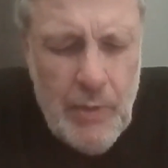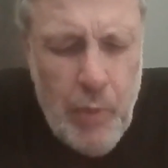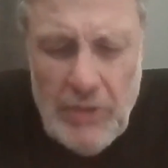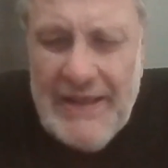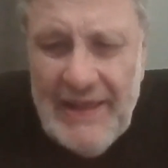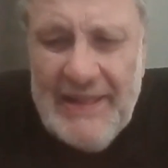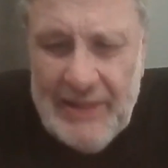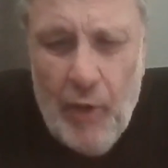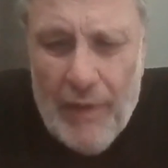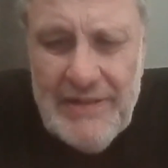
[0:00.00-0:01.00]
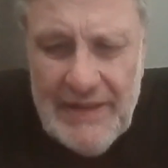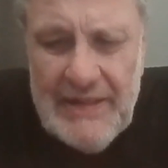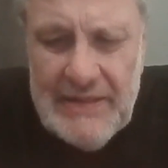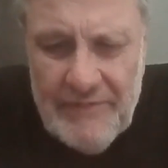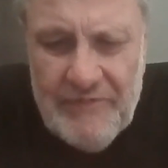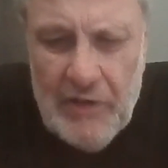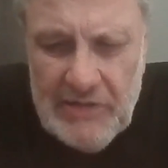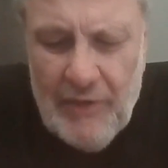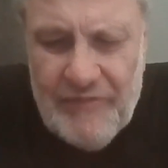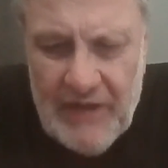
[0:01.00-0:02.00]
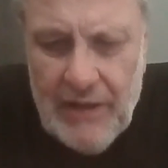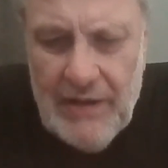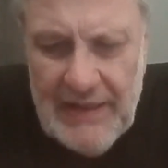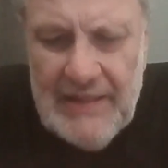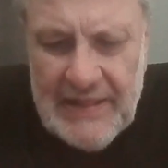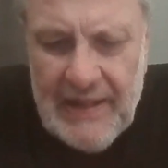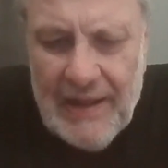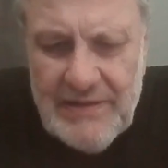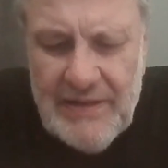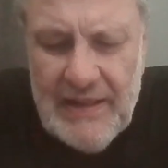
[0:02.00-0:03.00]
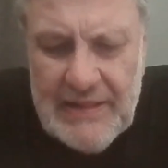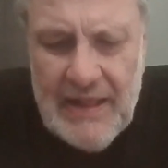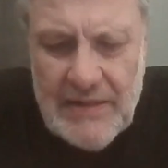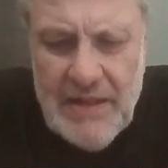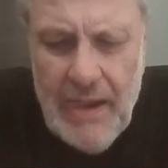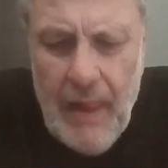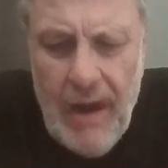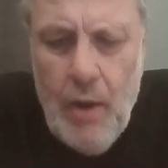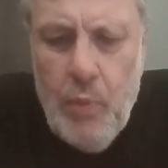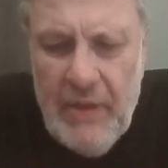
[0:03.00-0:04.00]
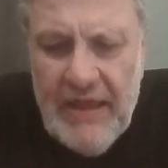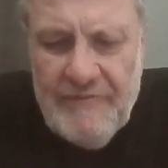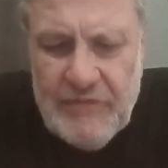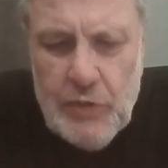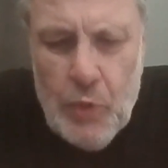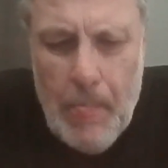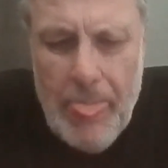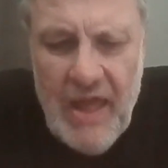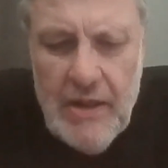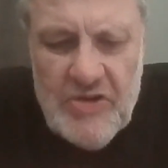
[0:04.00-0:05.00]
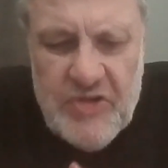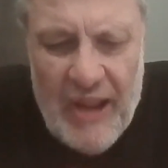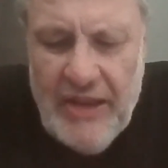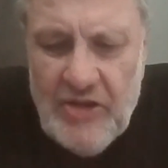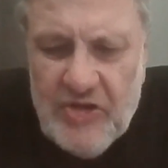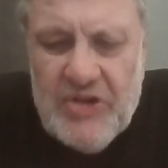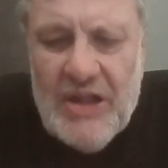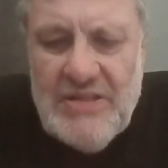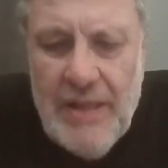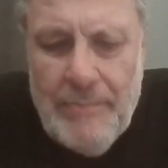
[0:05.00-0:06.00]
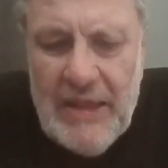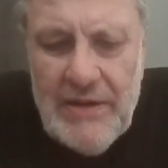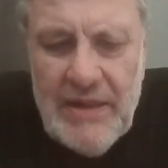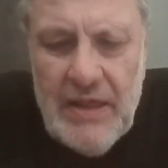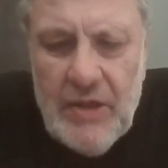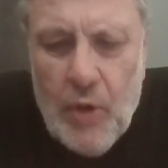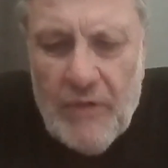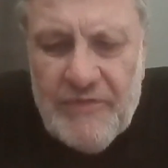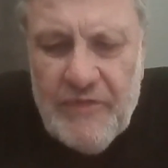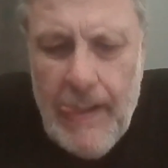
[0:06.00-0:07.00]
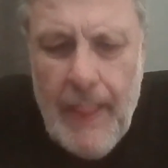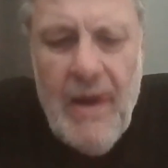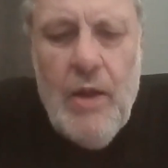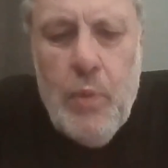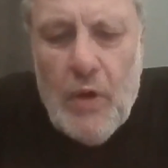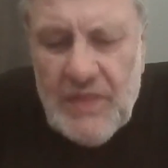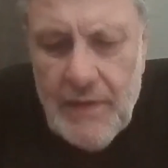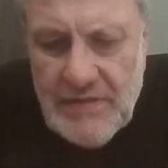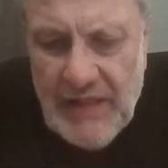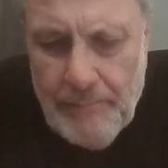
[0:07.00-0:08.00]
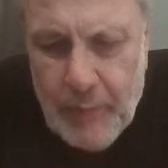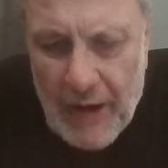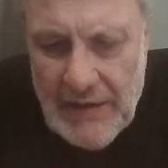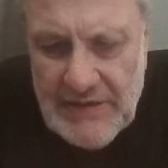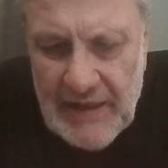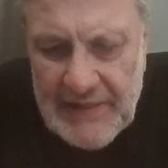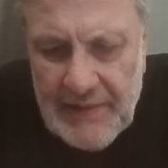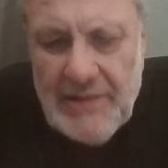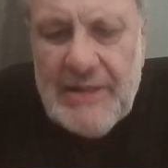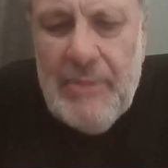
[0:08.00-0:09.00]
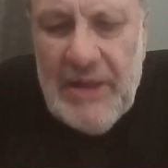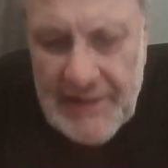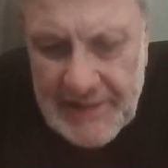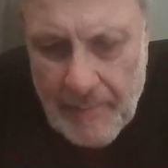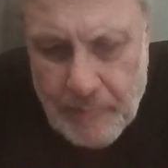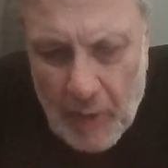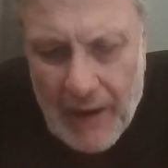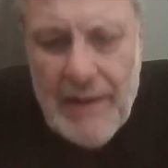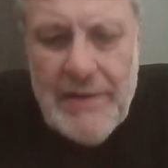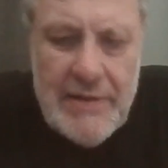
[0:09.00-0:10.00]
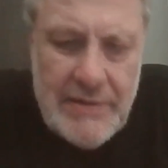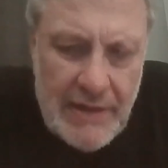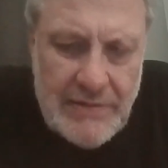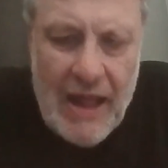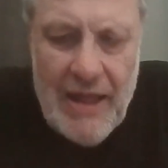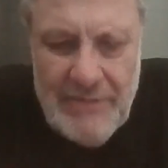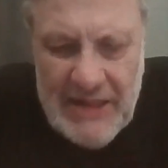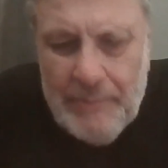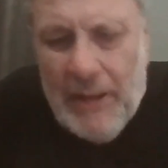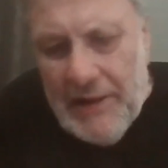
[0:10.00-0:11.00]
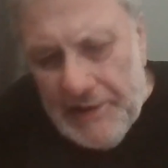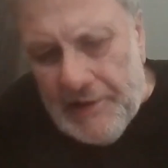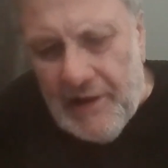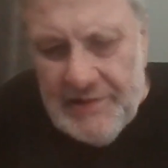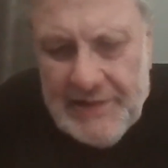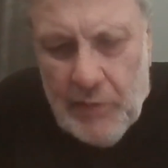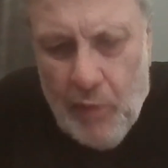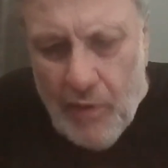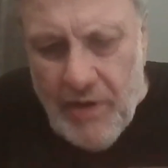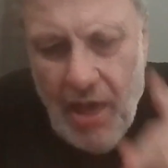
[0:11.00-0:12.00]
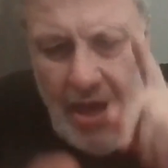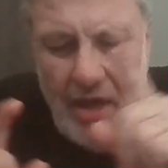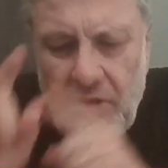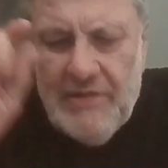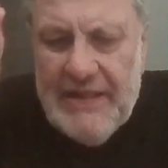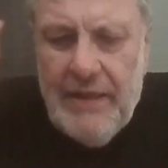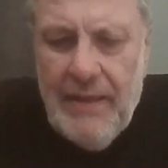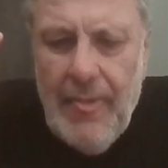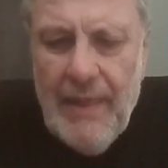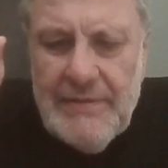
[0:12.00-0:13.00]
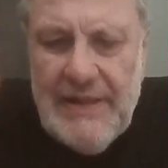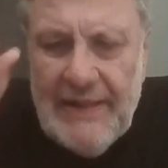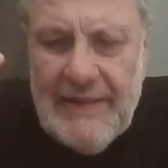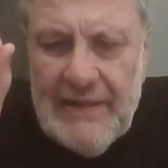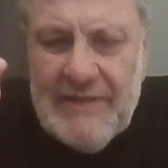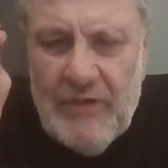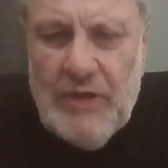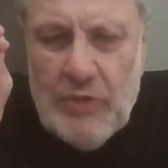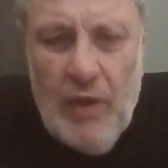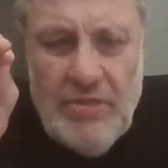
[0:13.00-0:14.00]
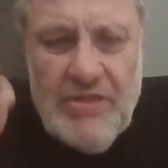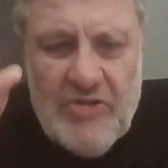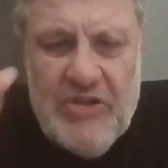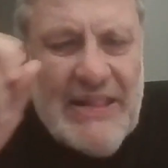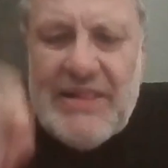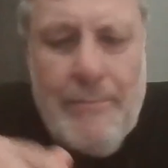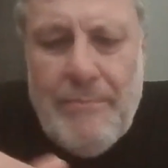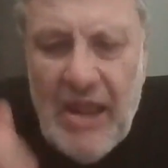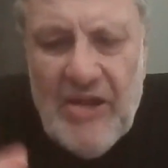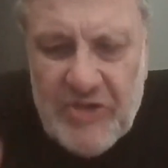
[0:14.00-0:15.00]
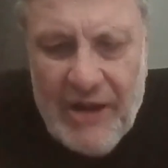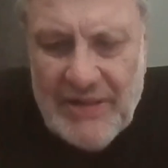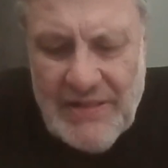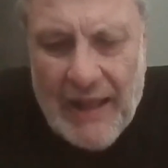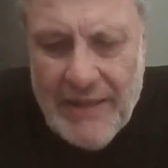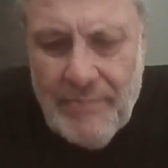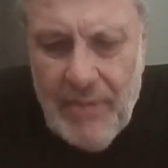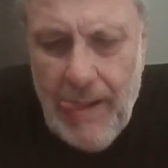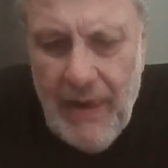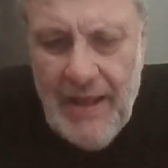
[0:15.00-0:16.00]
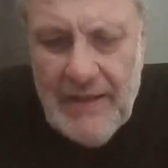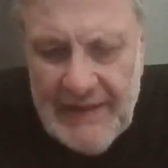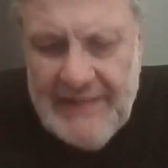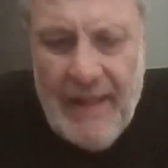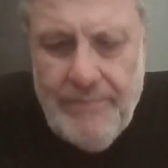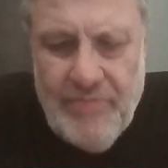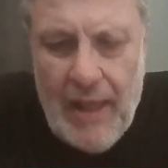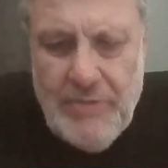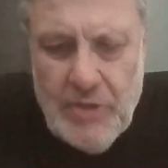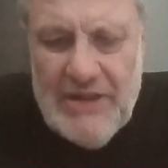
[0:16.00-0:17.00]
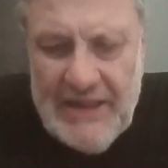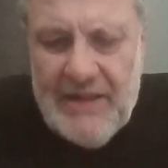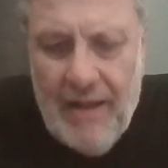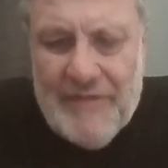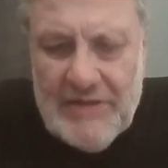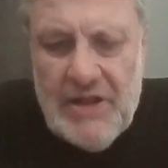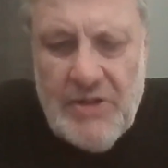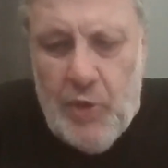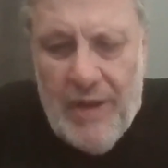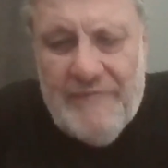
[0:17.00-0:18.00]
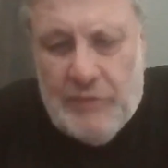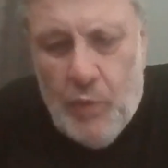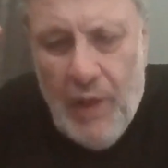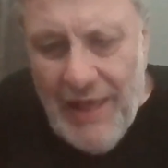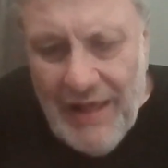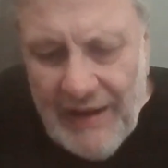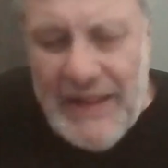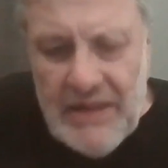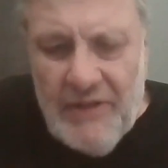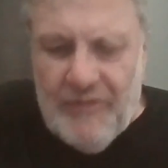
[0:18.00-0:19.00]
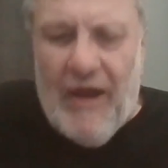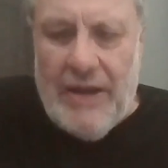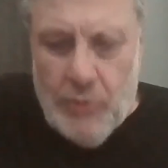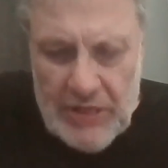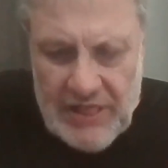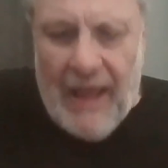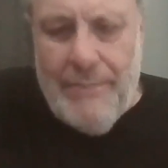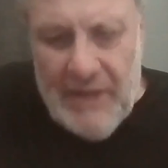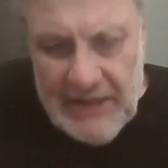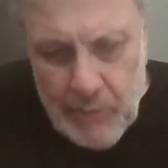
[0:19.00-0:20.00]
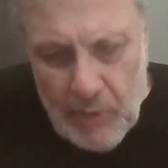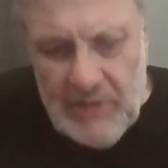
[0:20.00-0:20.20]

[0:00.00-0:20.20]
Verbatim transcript: What he saw, and this is a philosophical insight, is that we have to change the meaning of what temporal distance means, temporality, time, space, and so on. You see, this is, you don't just measure time. At the same time, you discover that you have to redefine what time is,